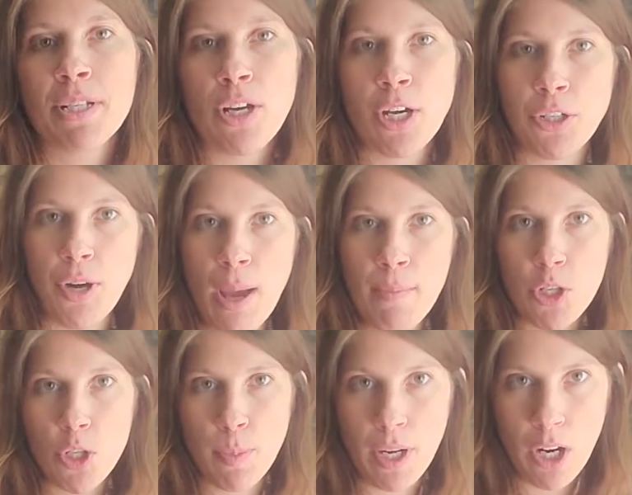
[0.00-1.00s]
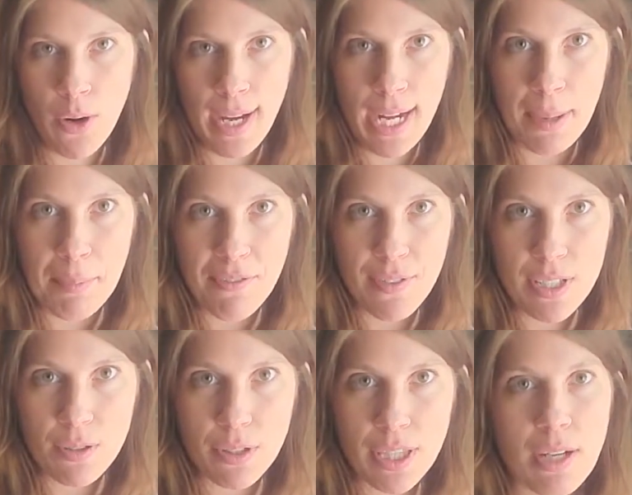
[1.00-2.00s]
Dr. Emma Shapiro, and I'm a
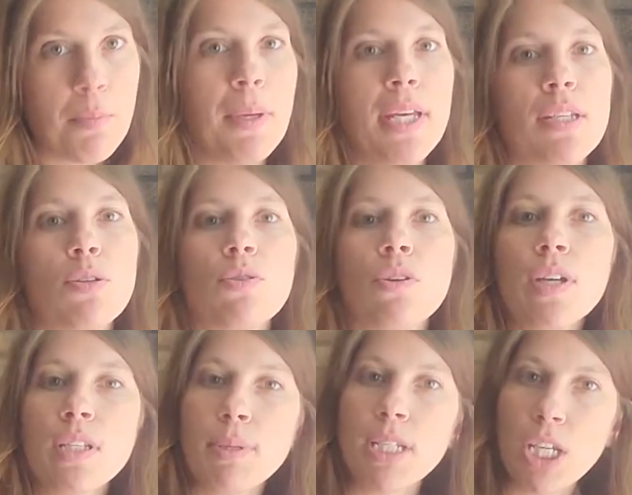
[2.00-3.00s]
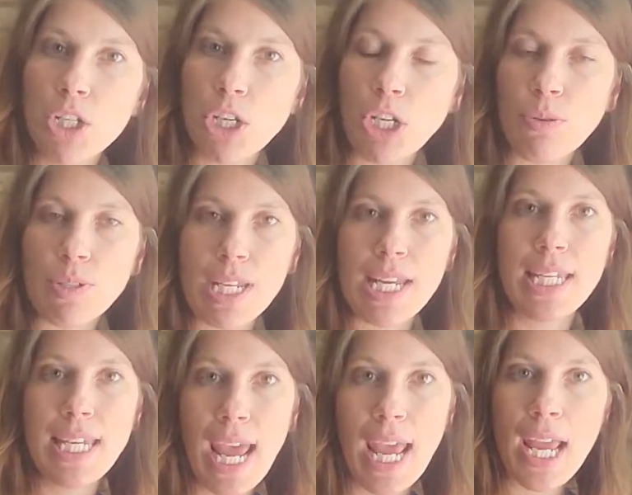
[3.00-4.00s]
physical therapist who's going to be teaching you
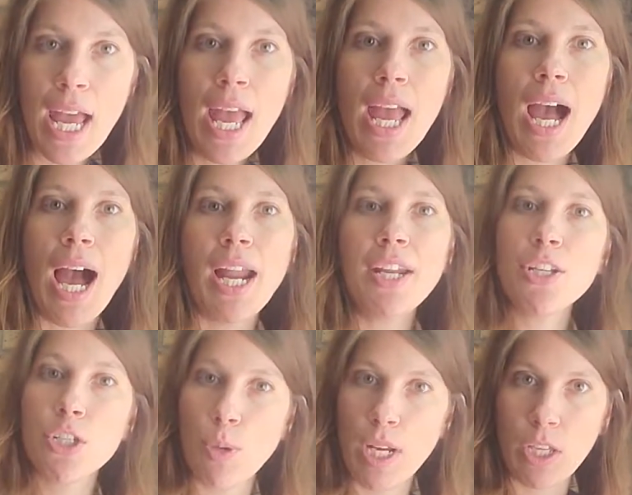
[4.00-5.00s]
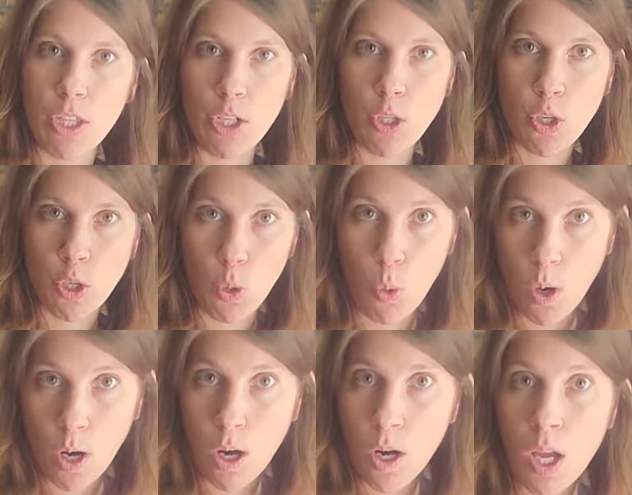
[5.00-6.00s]
today how to strengthen your
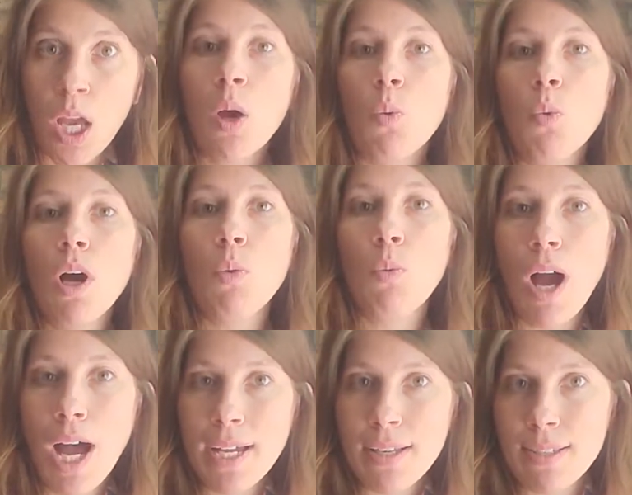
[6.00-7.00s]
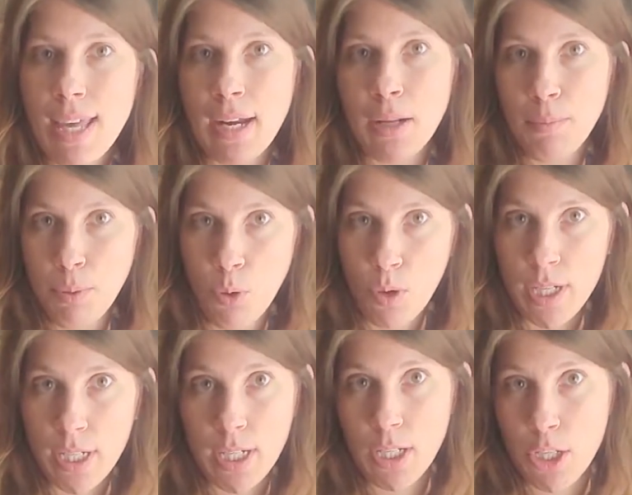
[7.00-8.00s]
core. Well, why is that
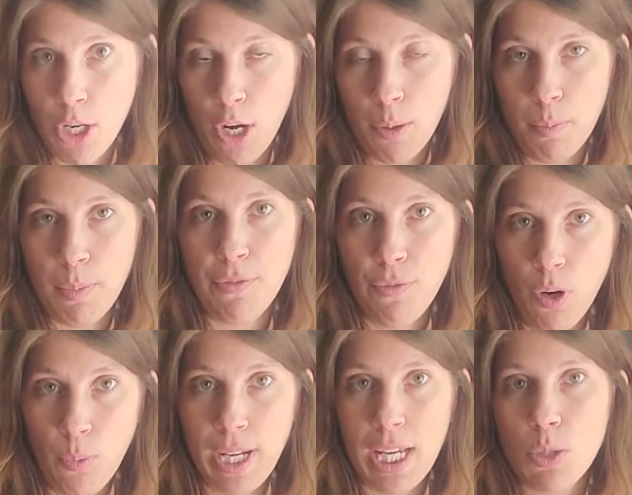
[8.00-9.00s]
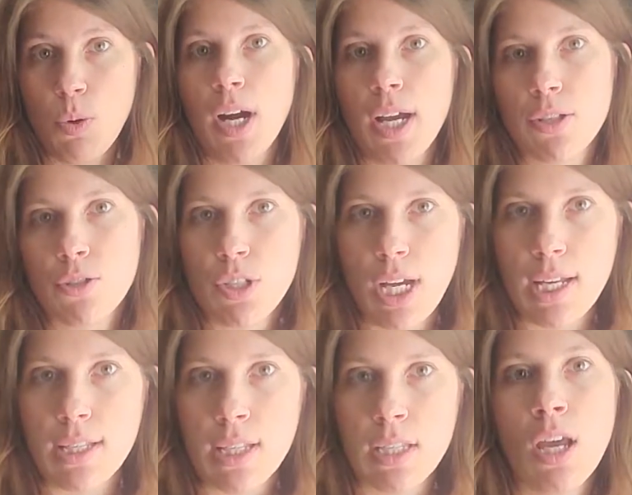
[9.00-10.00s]
important to start before we get to our
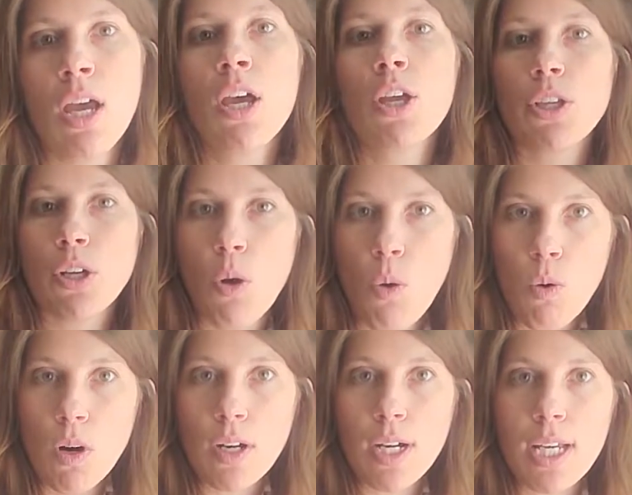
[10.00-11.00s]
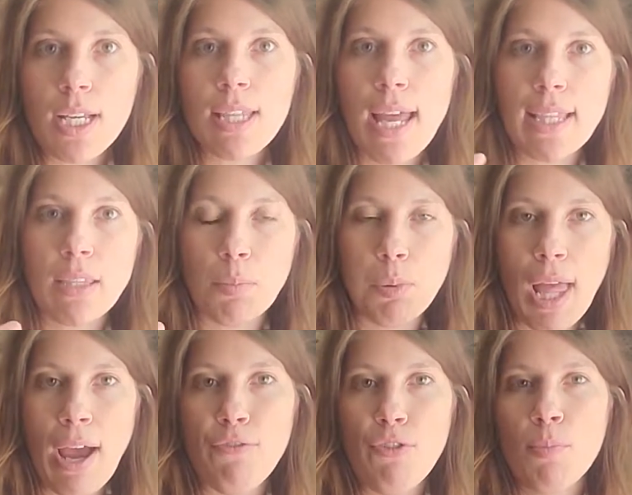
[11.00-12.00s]
exercises? The core is like the
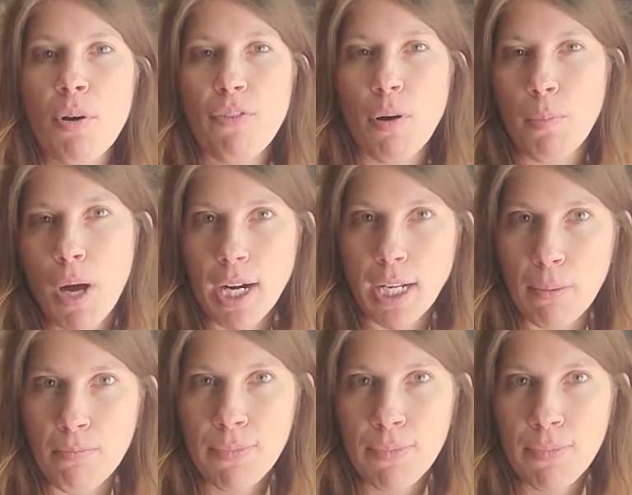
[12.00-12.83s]
platform of our body.